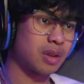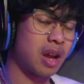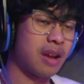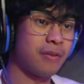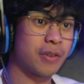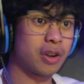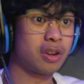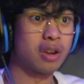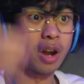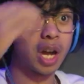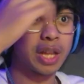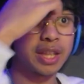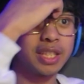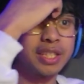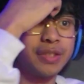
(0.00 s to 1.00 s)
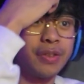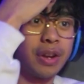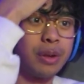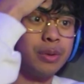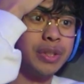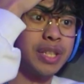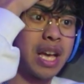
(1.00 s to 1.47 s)
I forgot this
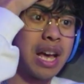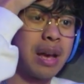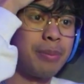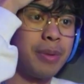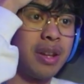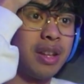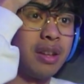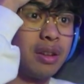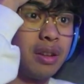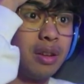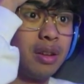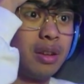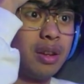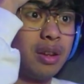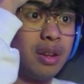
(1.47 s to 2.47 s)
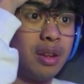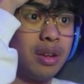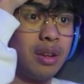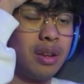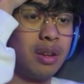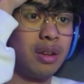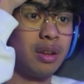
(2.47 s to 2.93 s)
fight was happening.
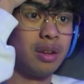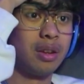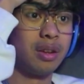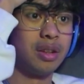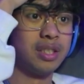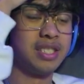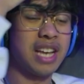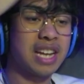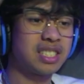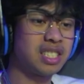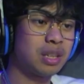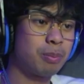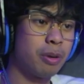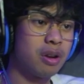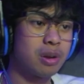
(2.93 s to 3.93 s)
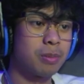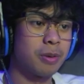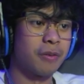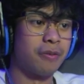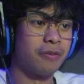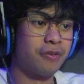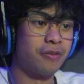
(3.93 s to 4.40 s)
Is he actually putting up
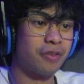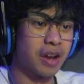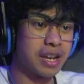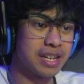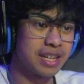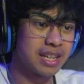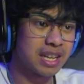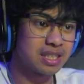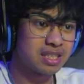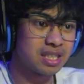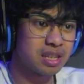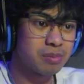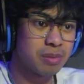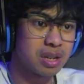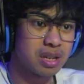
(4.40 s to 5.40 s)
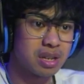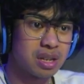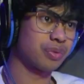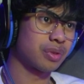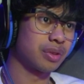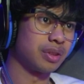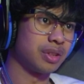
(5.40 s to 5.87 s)
a fight against him?
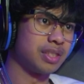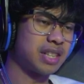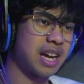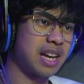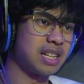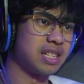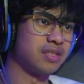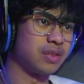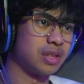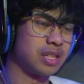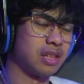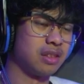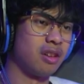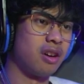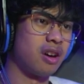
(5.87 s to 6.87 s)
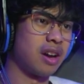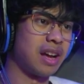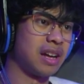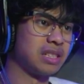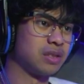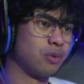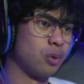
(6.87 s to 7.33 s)
This guy in his fucking
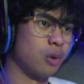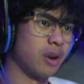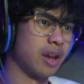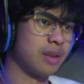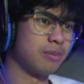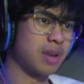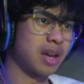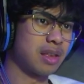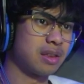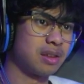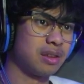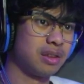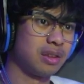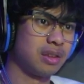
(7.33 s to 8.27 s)
long-ass forehead, man.